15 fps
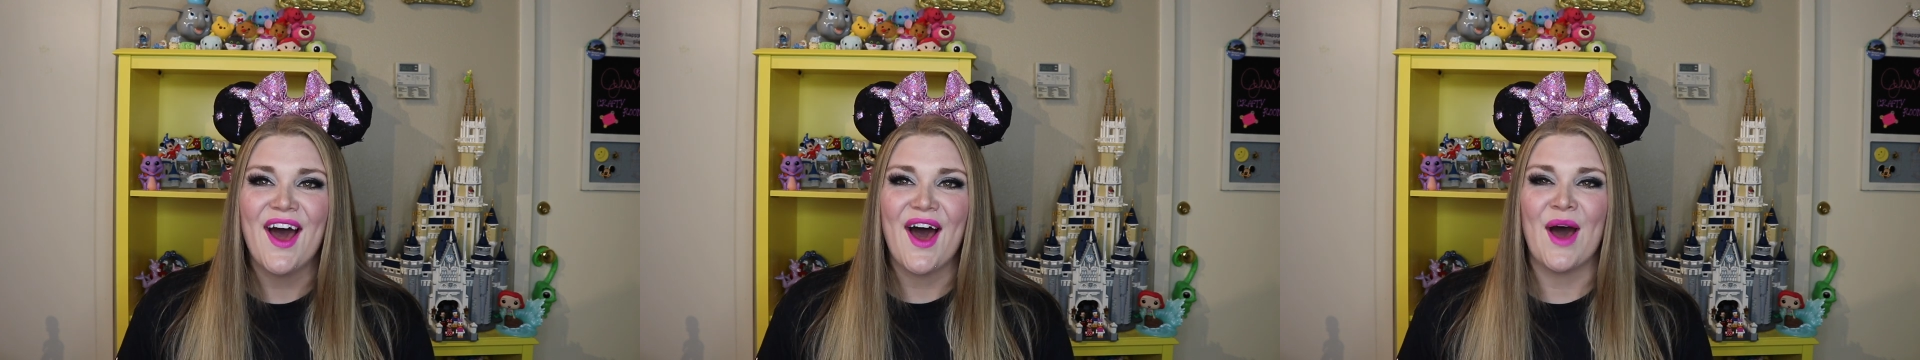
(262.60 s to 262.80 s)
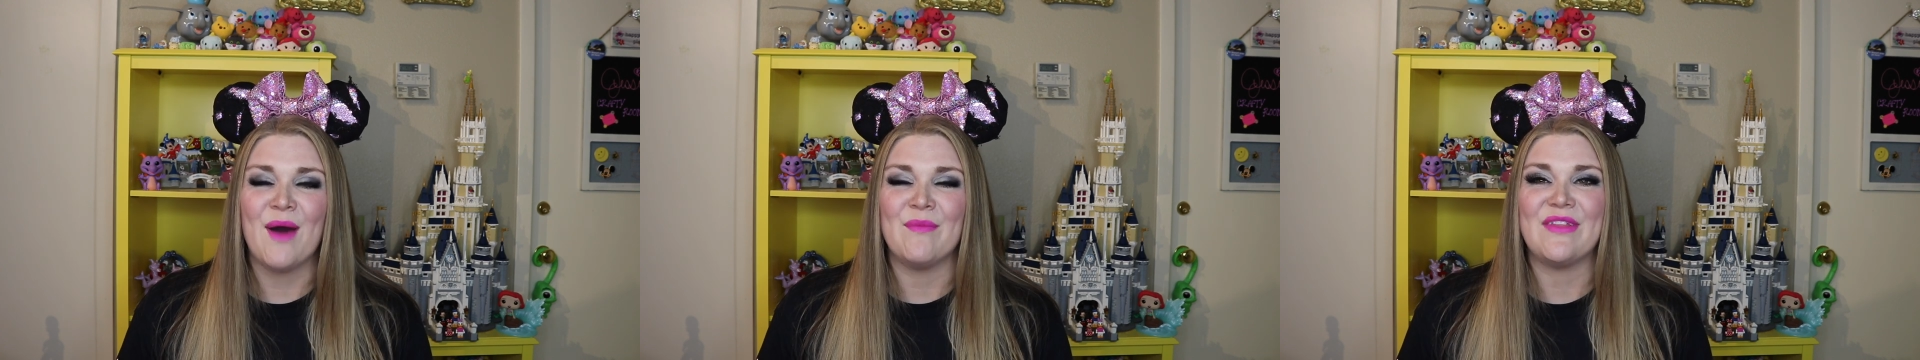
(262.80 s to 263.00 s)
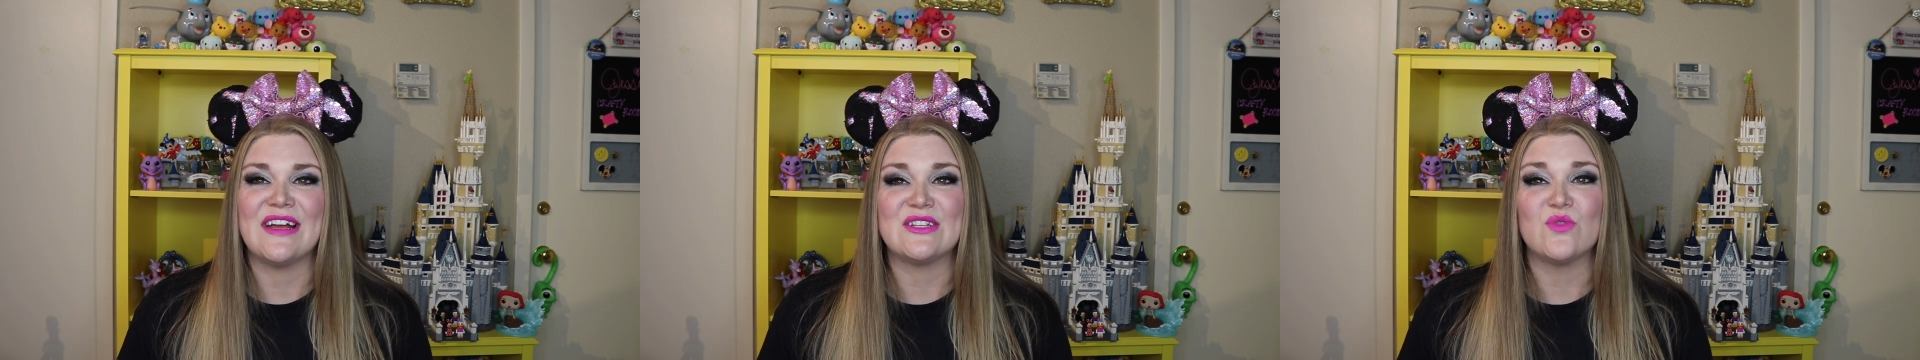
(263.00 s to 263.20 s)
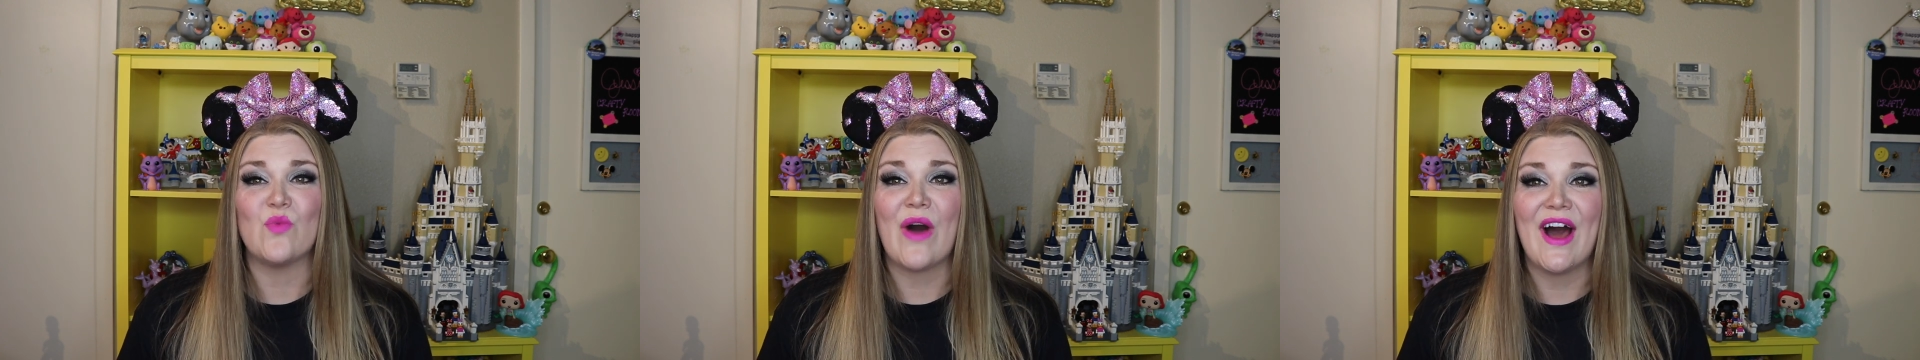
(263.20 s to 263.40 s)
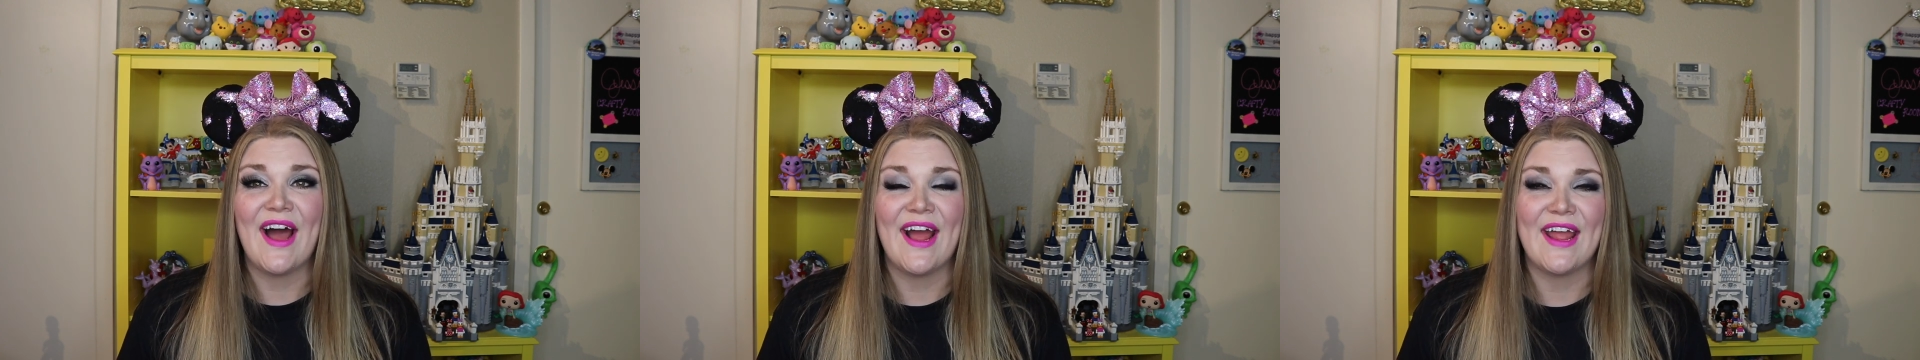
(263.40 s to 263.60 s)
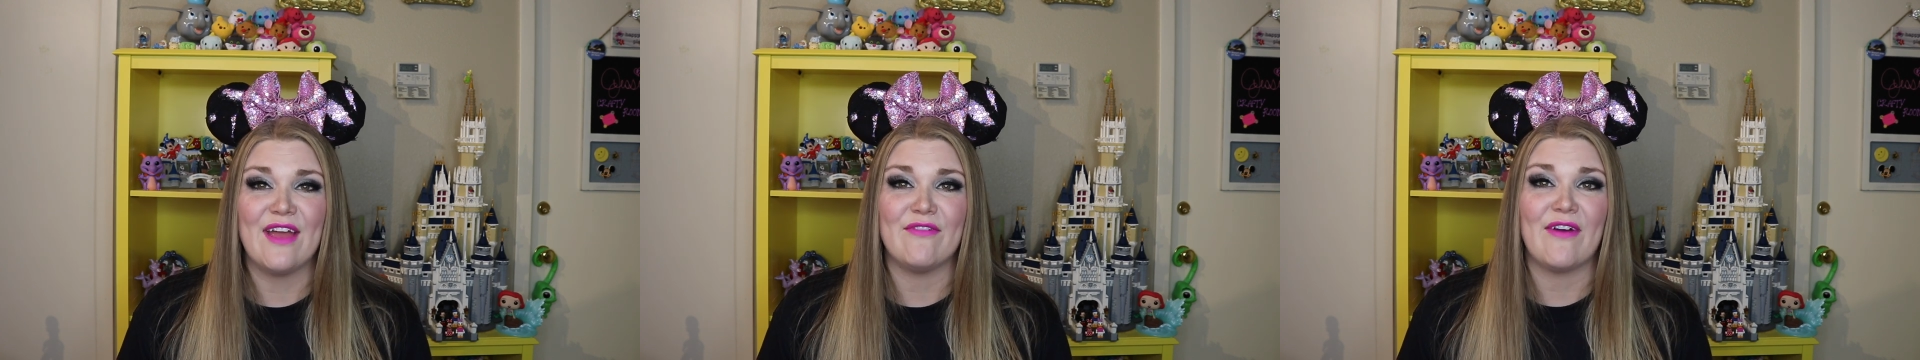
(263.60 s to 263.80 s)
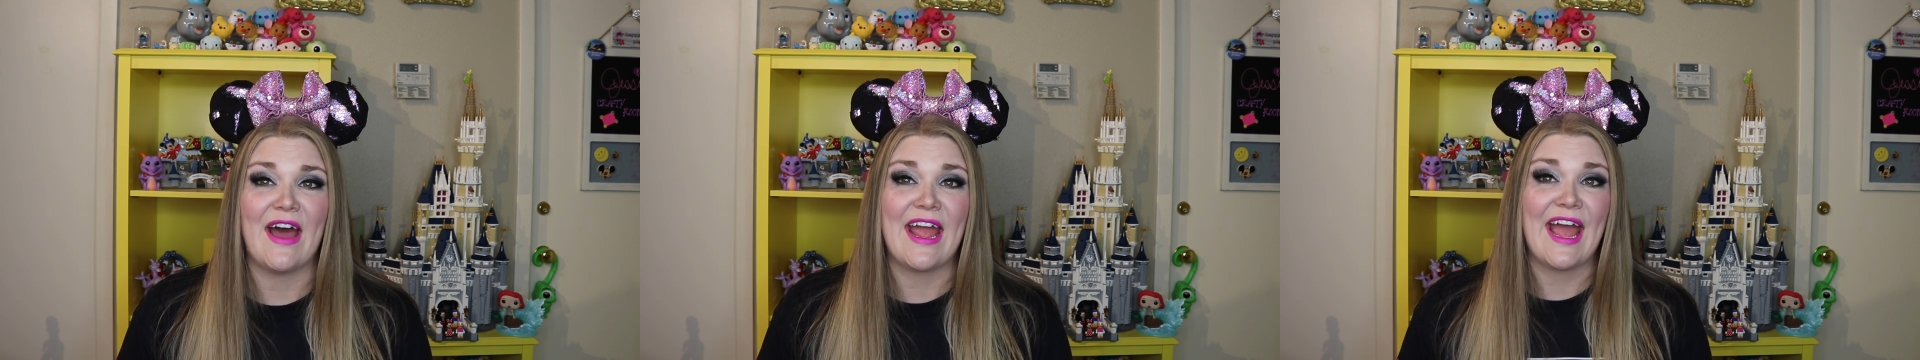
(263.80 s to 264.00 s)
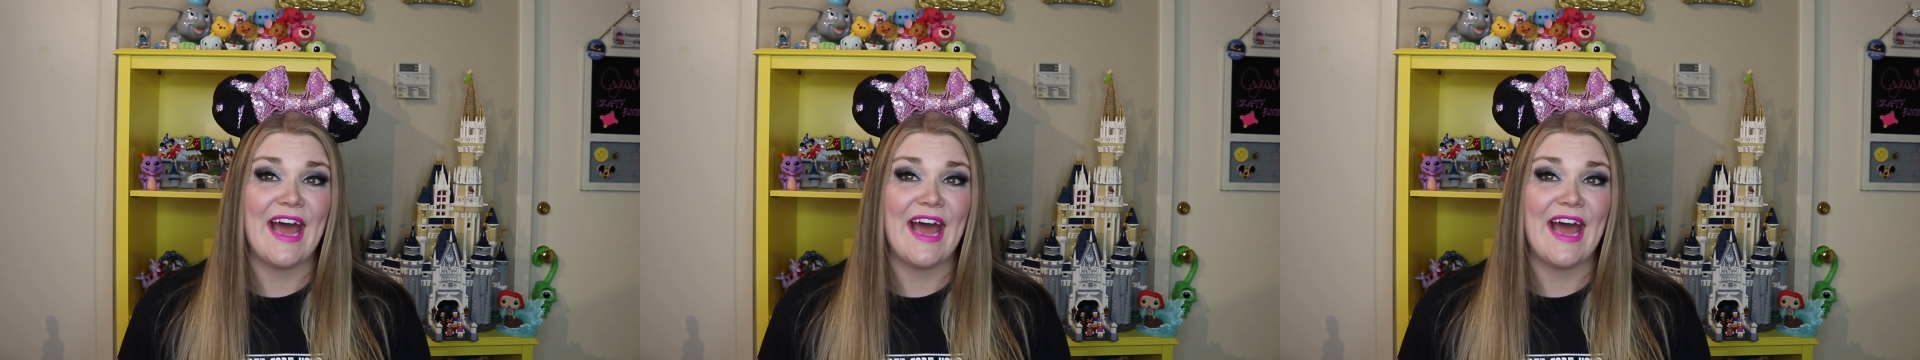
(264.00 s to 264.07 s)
that's why if I